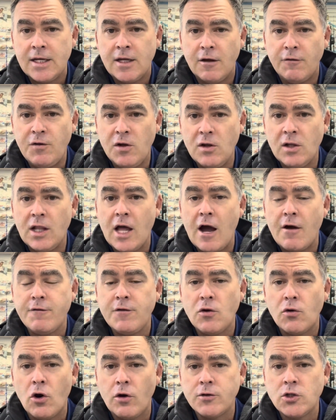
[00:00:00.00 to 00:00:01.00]
If you
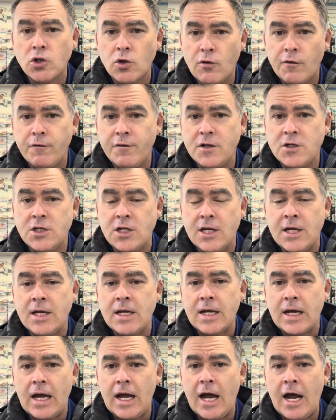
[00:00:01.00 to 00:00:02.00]
love your offshore
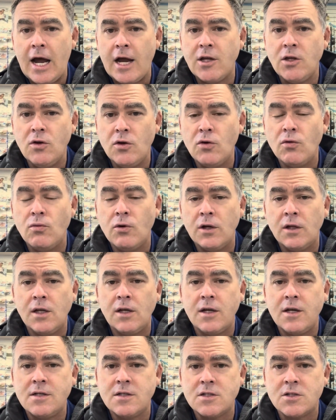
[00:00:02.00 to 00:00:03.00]
fishing, you
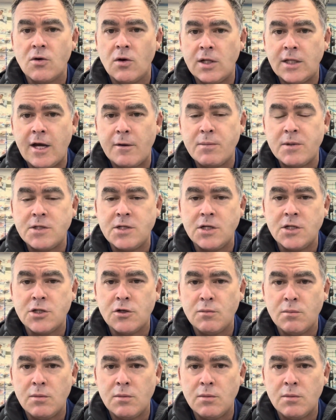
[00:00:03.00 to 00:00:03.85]
really need to sign that petition,